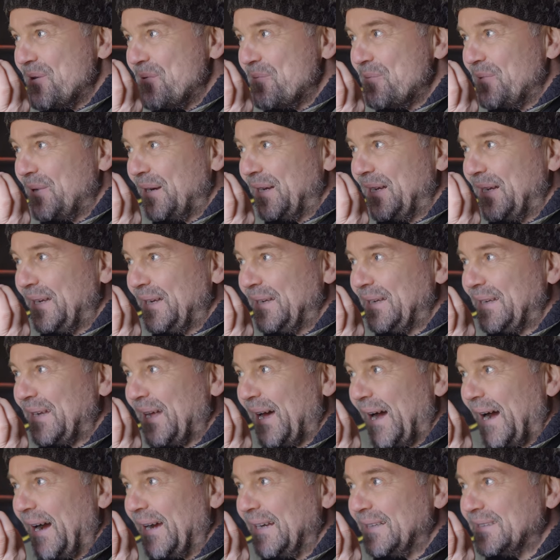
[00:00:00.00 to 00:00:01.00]
really
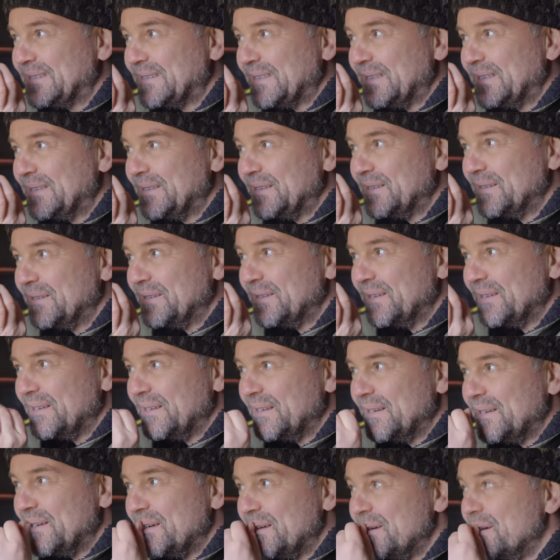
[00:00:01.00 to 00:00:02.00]
nice and
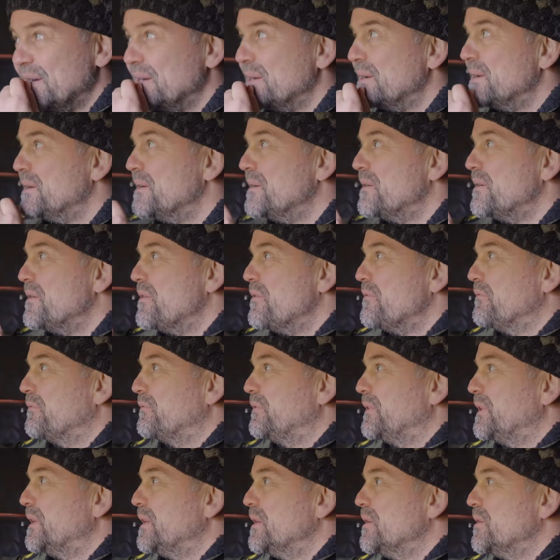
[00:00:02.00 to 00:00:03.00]

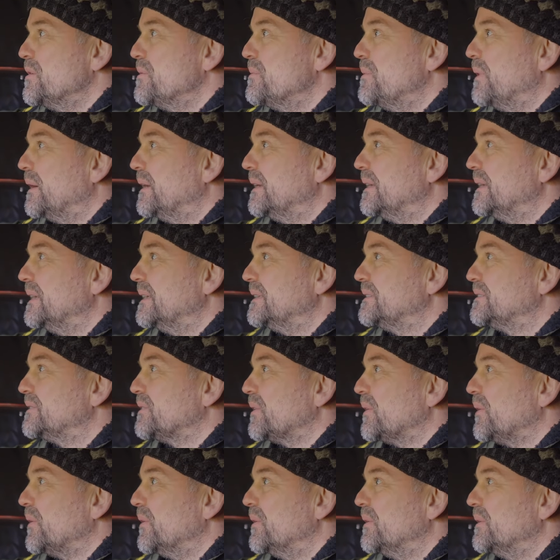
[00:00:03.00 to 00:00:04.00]
view, but it's
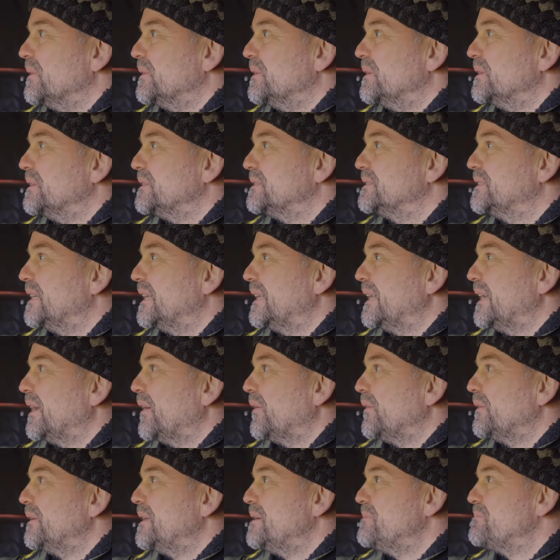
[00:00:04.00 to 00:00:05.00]
all uh, sitting
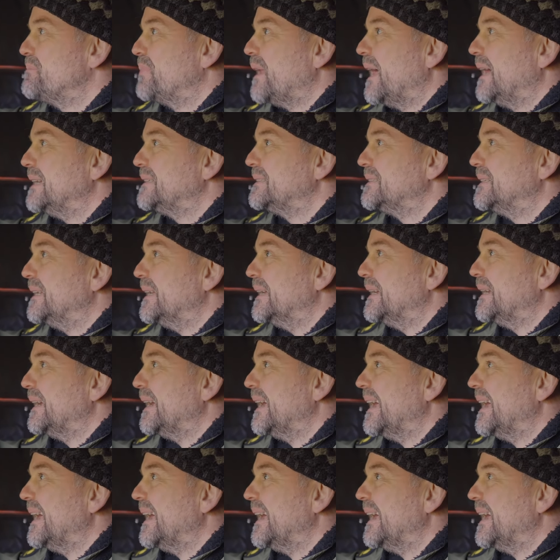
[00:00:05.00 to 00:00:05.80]
on the plastic.